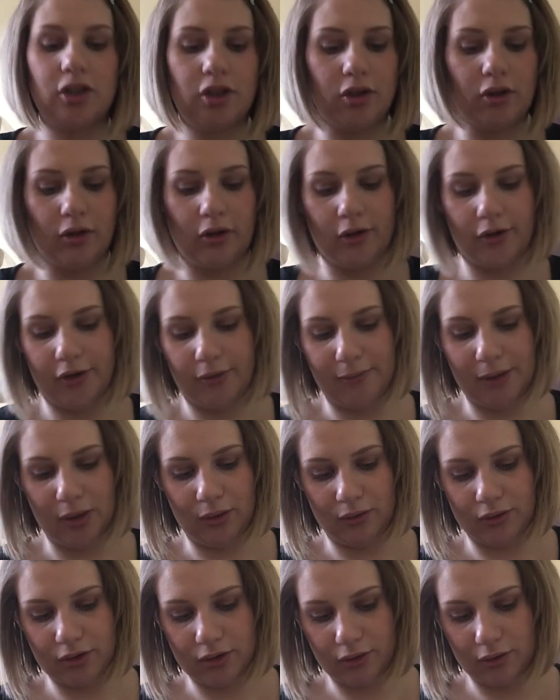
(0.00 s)
your other
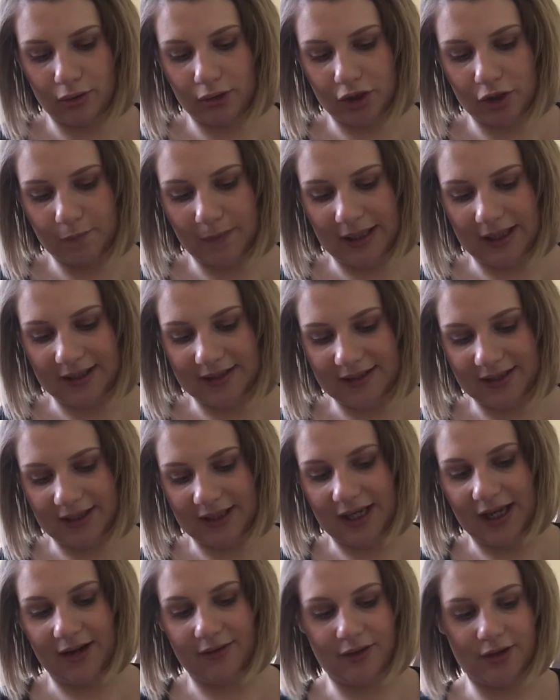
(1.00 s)
milk storage bags in
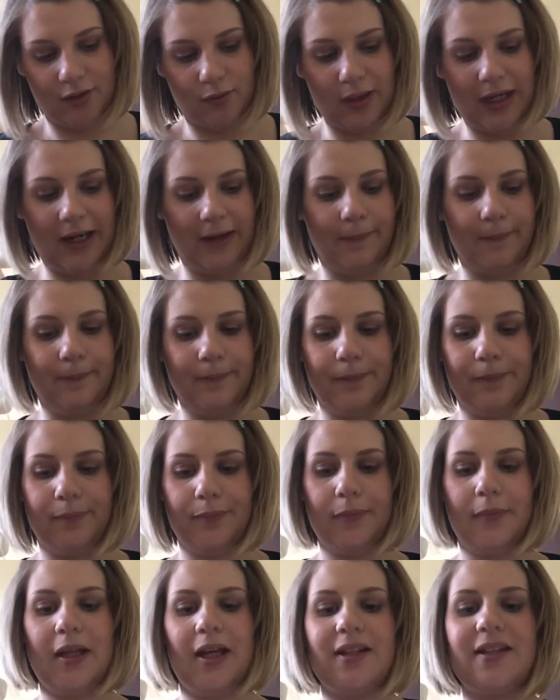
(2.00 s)
there as well.
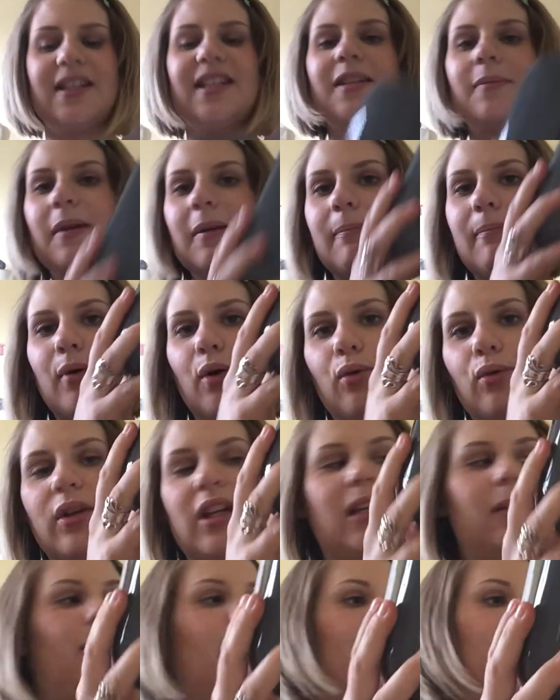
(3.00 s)
It is a bit
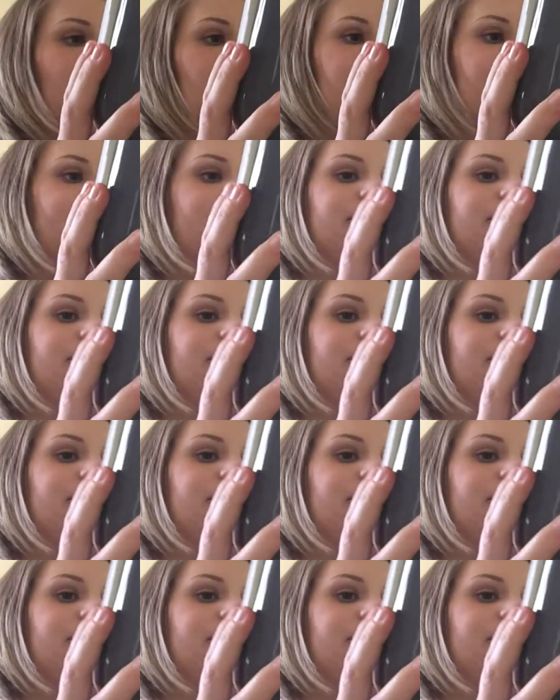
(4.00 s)
bulky, but